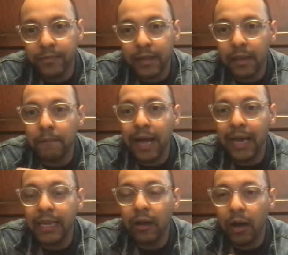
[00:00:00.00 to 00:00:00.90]
That the
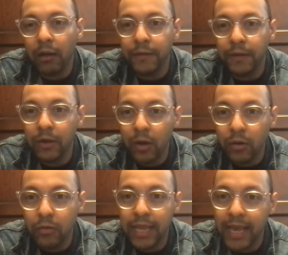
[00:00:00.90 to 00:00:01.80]
body often
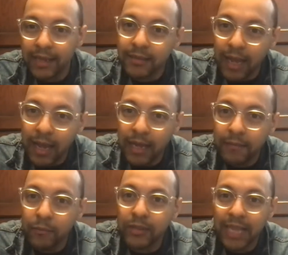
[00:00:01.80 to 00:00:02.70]
knows ahead of
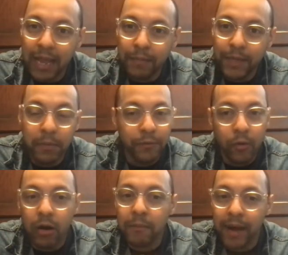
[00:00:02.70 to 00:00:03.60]
time what's happening
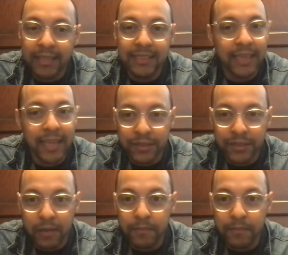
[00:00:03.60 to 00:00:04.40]
before our minds can catch up.